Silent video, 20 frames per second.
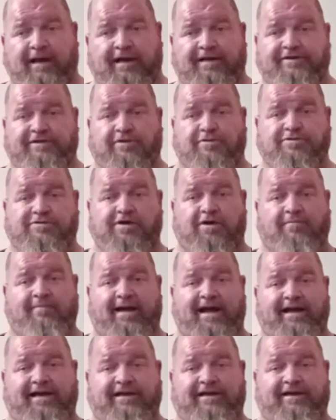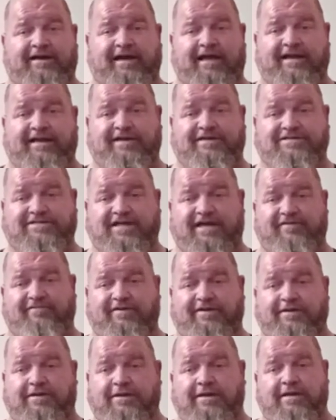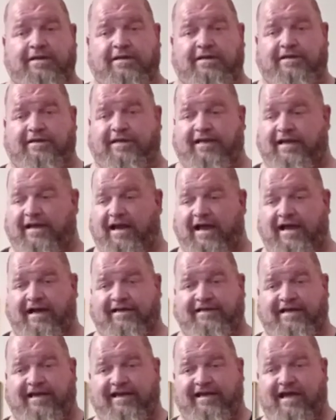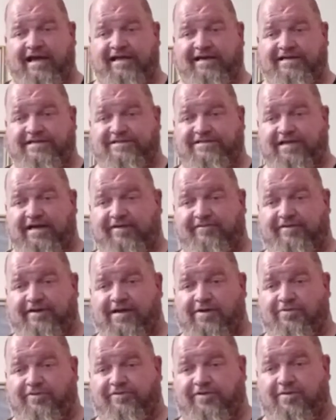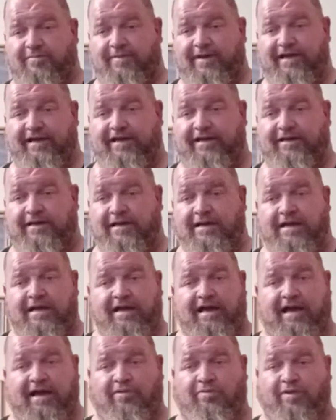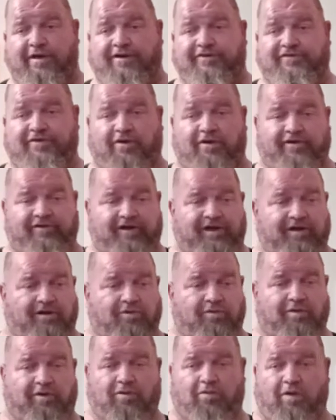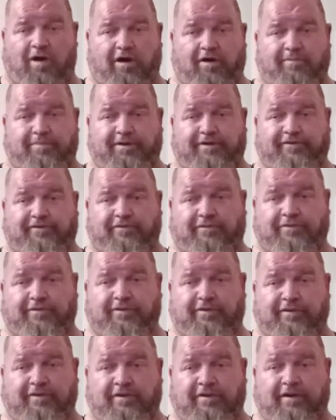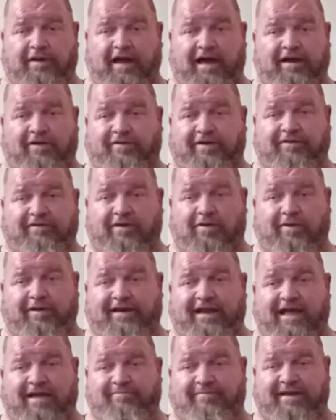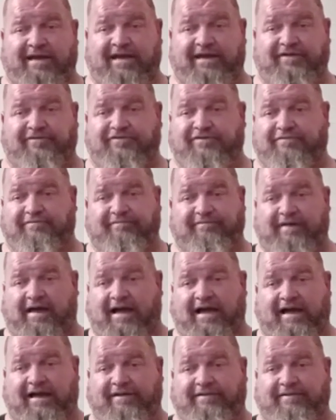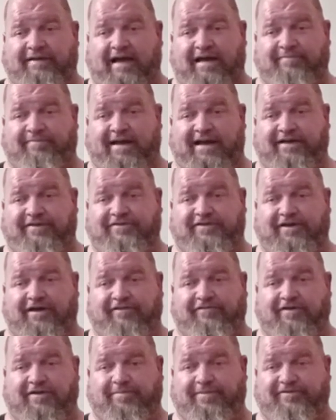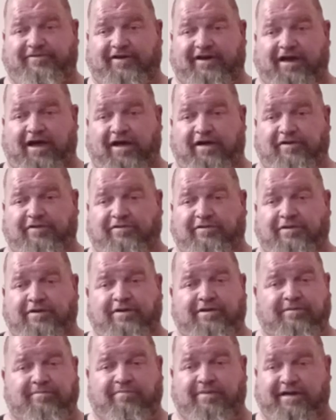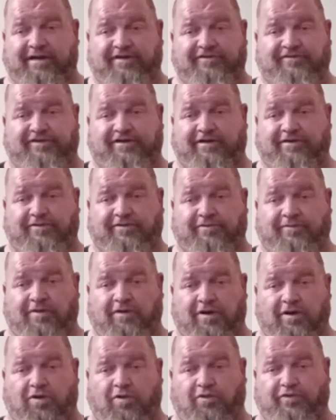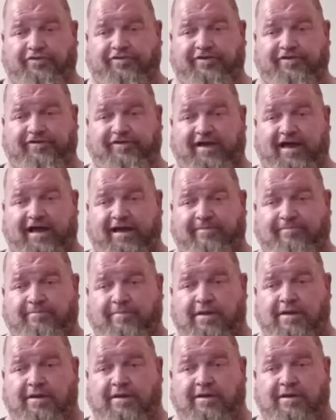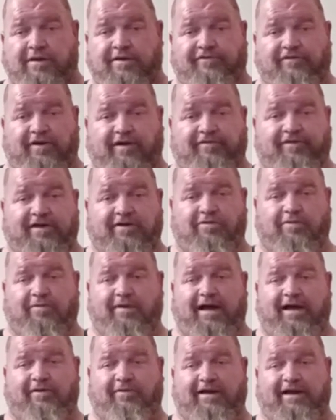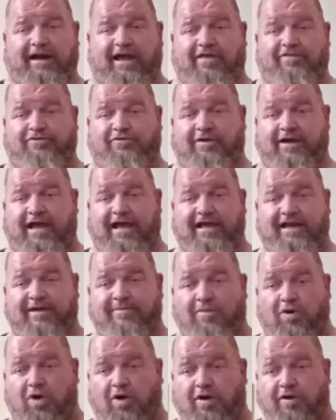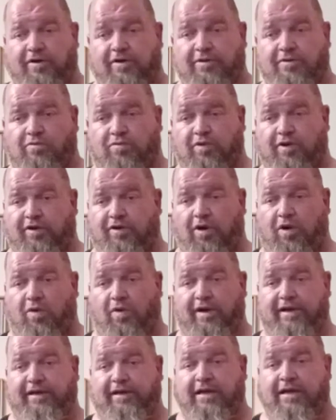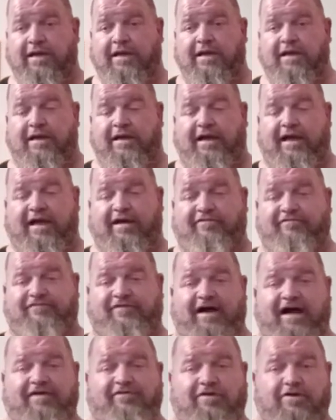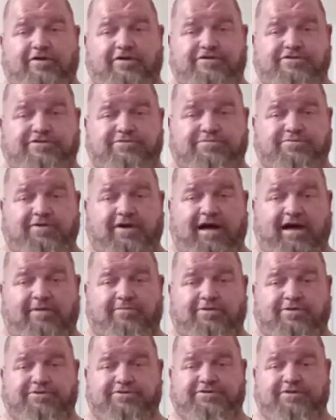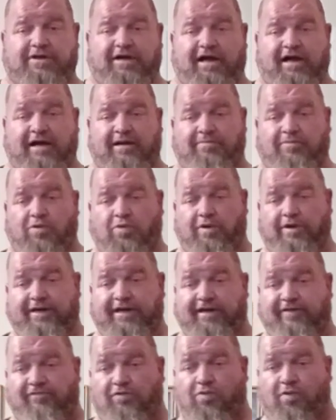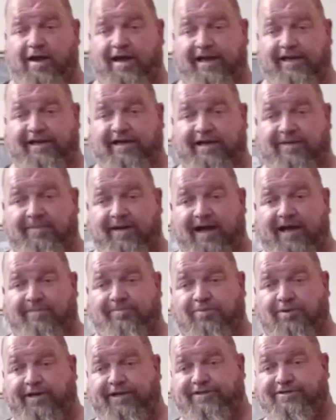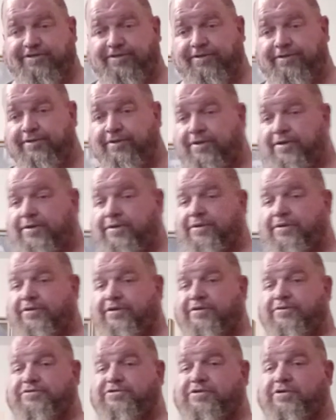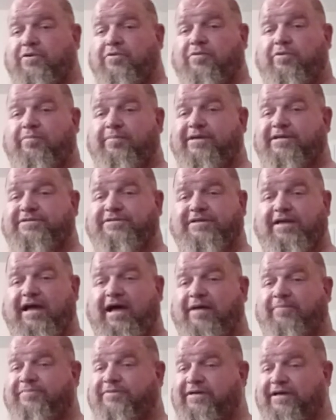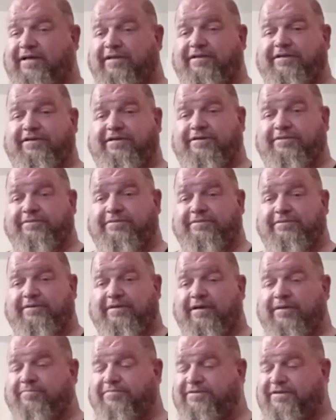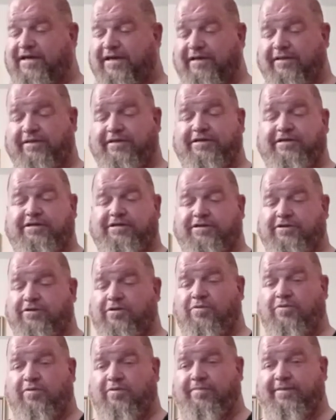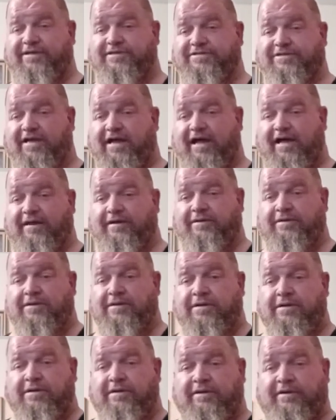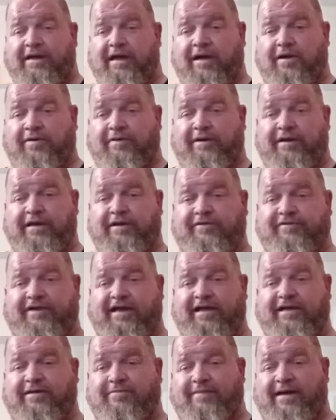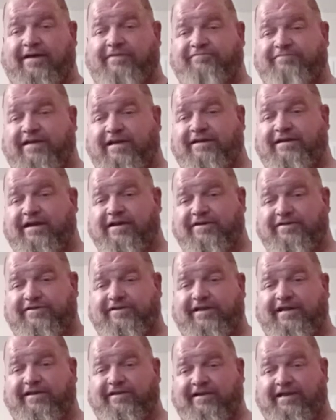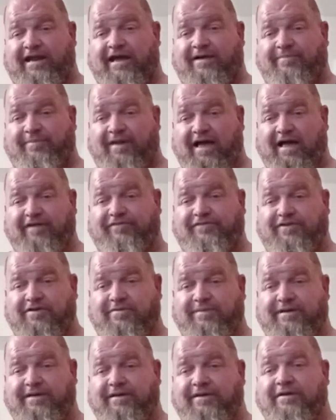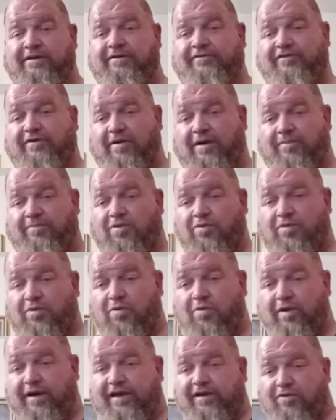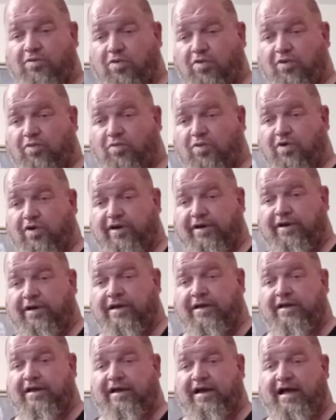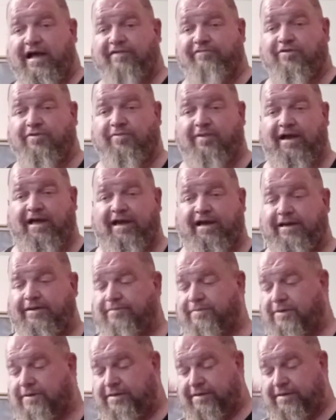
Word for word: I told y'all back there at 87 that I'd take 87 that was committed and we'd charge hell with a water pistol. I don't even know what that means. I, I make stuff up as I go, but it still holds the same. So I think we're right around that 380 mark. We're growing. At 500 subscribers, I'm going to give away a D-Bad Preacher. Dude, you don't want to miss that. I'm telling you. I'm telling you, you don't want to miss that. Now, it'll take them about 10 years to get the damn knife to me, so I'm going to go ahead and order one, have it ready.